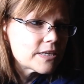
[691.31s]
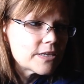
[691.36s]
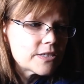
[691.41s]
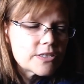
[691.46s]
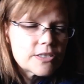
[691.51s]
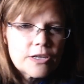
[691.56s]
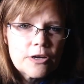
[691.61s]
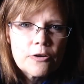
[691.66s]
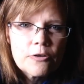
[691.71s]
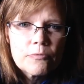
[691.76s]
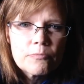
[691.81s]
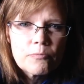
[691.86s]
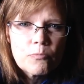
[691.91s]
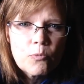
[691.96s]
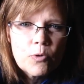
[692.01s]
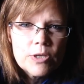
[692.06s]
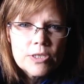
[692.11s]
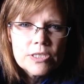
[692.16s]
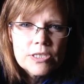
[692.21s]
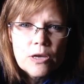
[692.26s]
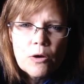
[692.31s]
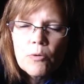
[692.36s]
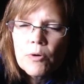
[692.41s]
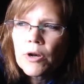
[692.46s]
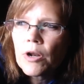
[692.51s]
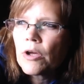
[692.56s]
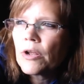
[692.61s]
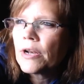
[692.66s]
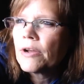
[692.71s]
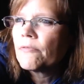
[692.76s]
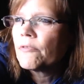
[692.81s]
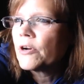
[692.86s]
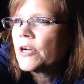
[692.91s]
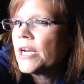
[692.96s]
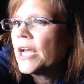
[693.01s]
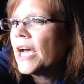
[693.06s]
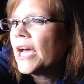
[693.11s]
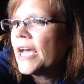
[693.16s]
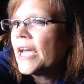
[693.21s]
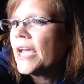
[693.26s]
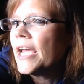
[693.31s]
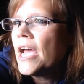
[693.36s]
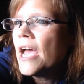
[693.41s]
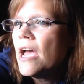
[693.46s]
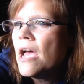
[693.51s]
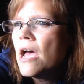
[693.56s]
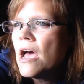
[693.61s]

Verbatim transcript: because they're what's going on every day.